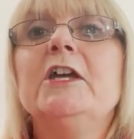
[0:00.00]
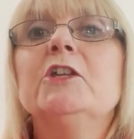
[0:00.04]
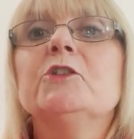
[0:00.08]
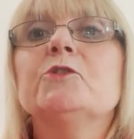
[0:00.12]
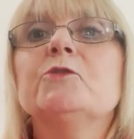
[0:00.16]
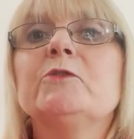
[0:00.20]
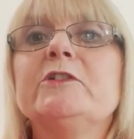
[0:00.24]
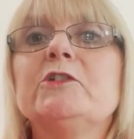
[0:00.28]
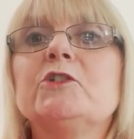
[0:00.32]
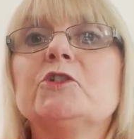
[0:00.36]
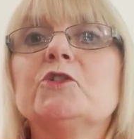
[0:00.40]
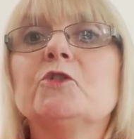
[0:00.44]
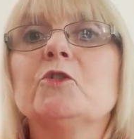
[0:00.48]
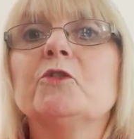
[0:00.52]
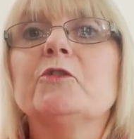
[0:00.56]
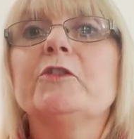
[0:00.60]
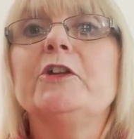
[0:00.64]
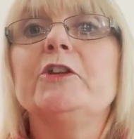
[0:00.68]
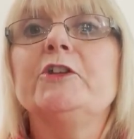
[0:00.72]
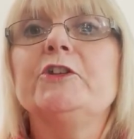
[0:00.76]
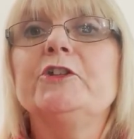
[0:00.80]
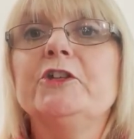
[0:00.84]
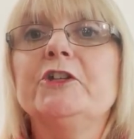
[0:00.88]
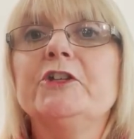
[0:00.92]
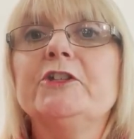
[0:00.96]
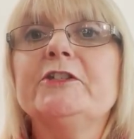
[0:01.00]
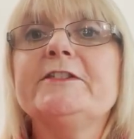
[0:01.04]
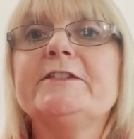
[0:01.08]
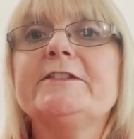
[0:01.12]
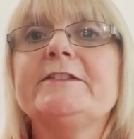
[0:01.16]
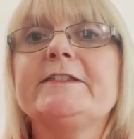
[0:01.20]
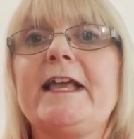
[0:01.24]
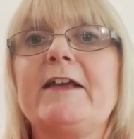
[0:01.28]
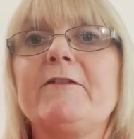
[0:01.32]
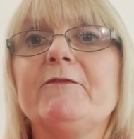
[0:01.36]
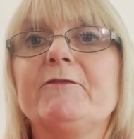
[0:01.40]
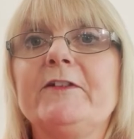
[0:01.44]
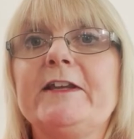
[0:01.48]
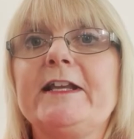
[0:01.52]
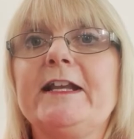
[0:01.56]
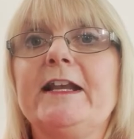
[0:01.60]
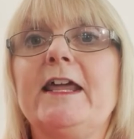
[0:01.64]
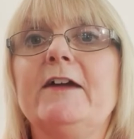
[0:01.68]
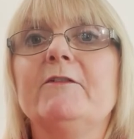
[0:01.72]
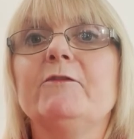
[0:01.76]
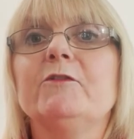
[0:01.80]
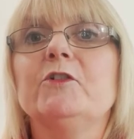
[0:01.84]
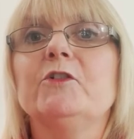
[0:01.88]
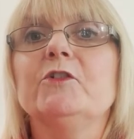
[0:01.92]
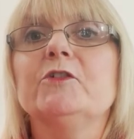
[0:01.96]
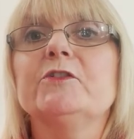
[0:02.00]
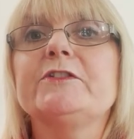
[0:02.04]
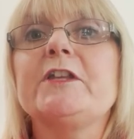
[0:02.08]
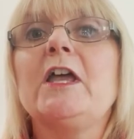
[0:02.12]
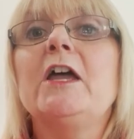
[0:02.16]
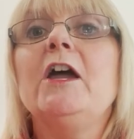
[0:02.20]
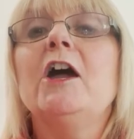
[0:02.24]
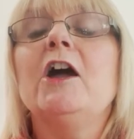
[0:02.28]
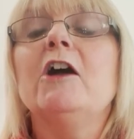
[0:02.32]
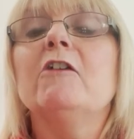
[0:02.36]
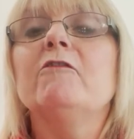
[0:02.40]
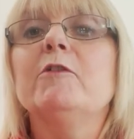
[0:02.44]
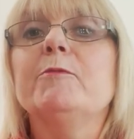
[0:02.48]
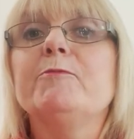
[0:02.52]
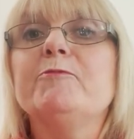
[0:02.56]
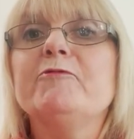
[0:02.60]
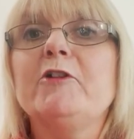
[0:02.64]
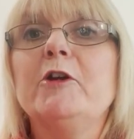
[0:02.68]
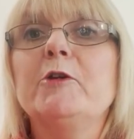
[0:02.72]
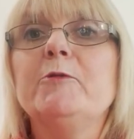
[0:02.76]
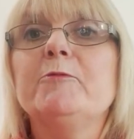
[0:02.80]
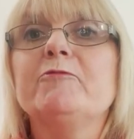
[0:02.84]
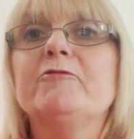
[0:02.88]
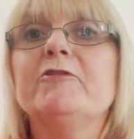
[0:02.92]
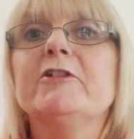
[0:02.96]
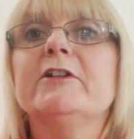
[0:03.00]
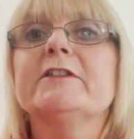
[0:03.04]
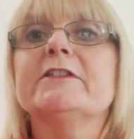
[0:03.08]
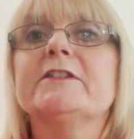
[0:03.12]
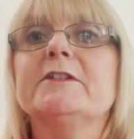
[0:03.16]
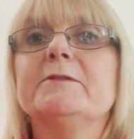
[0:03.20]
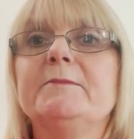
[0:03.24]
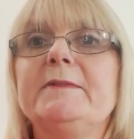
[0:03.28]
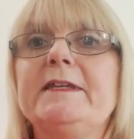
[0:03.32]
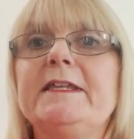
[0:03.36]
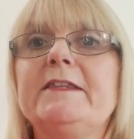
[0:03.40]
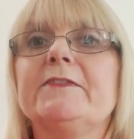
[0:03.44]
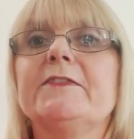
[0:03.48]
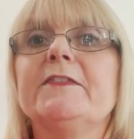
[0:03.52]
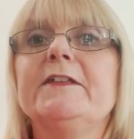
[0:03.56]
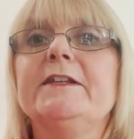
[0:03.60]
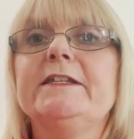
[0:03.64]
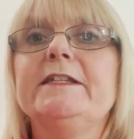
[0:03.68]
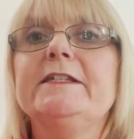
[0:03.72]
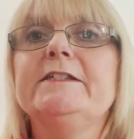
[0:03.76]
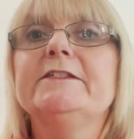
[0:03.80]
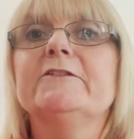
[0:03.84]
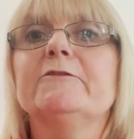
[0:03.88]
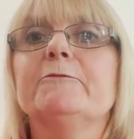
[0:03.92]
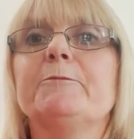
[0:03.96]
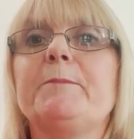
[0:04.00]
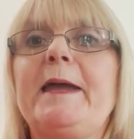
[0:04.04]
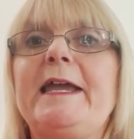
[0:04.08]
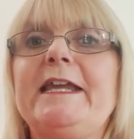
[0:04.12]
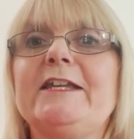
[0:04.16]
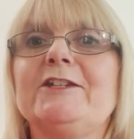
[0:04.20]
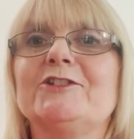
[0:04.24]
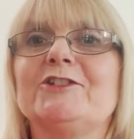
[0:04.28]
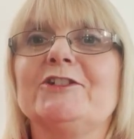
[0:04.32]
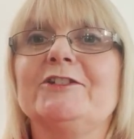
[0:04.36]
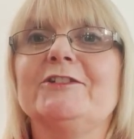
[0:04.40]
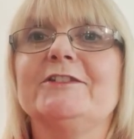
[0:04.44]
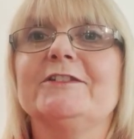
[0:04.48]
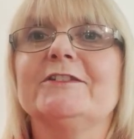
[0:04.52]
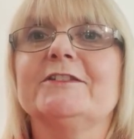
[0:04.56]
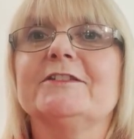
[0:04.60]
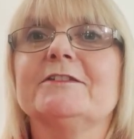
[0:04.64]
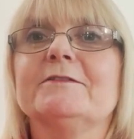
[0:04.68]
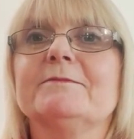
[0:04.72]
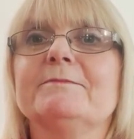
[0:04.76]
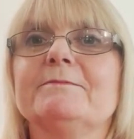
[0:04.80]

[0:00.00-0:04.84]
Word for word: to ensure that nurse staffing levels are appropriate to meet the needs of patients.